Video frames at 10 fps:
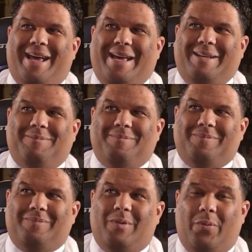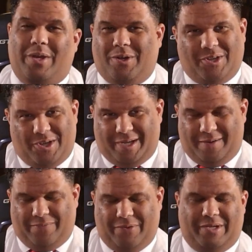um, when you're
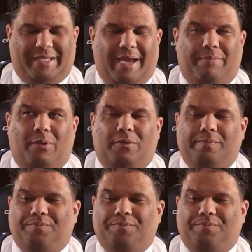cooking, for example,